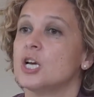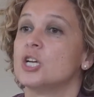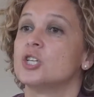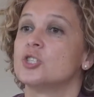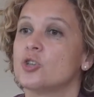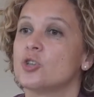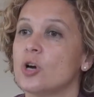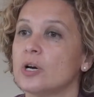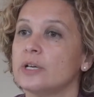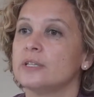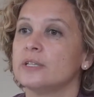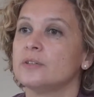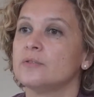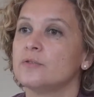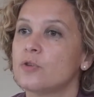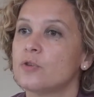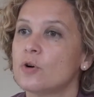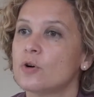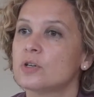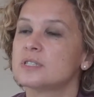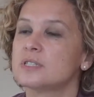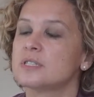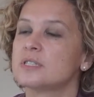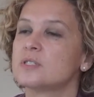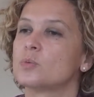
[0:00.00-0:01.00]
Joining
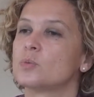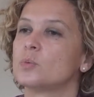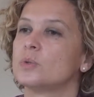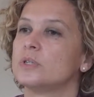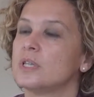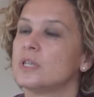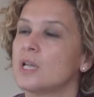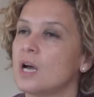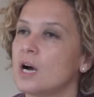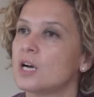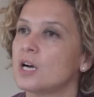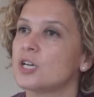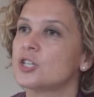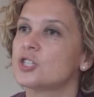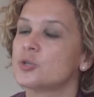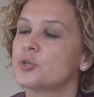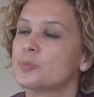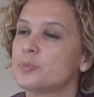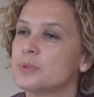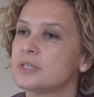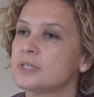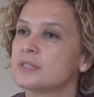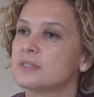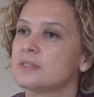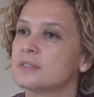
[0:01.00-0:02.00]
forces with large
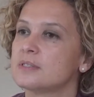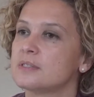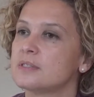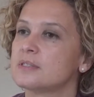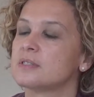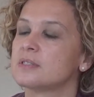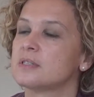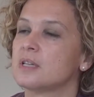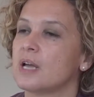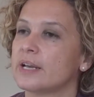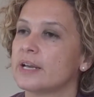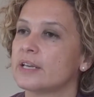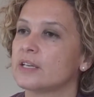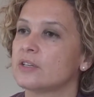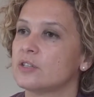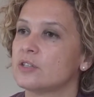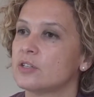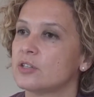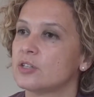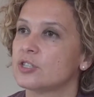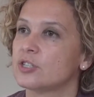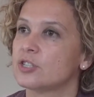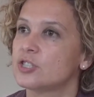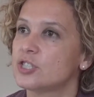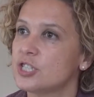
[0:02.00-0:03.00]
businesses like
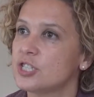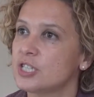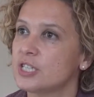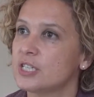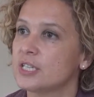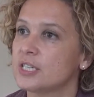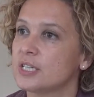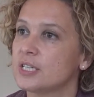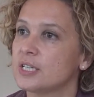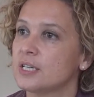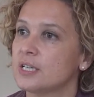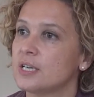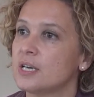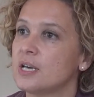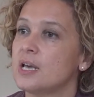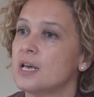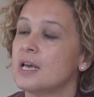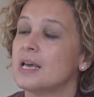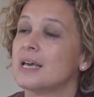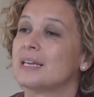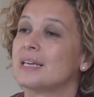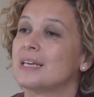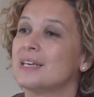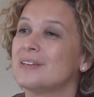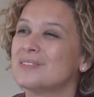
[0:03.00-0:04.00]
ERG
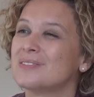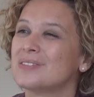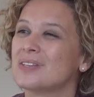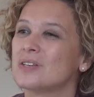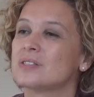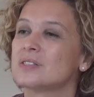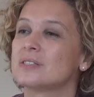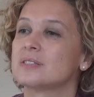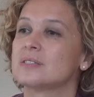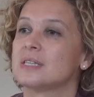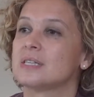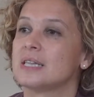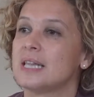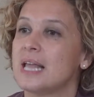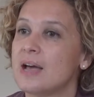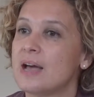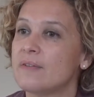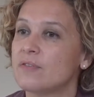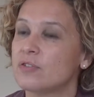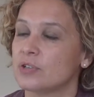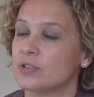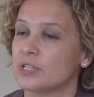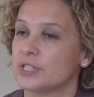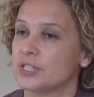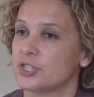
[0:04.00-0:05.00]
gives us
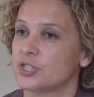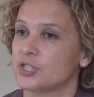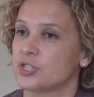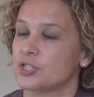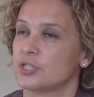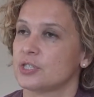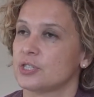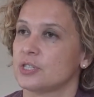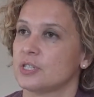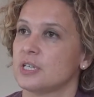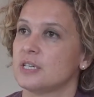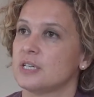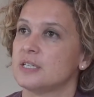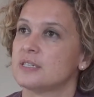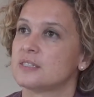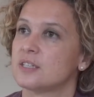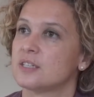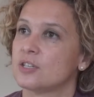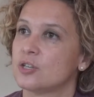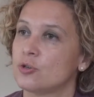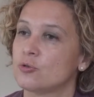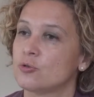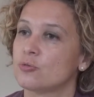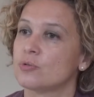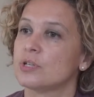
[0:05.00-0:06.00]
leverage in
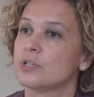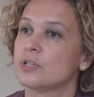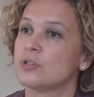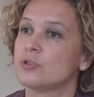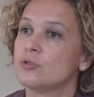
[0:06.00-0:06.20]
securing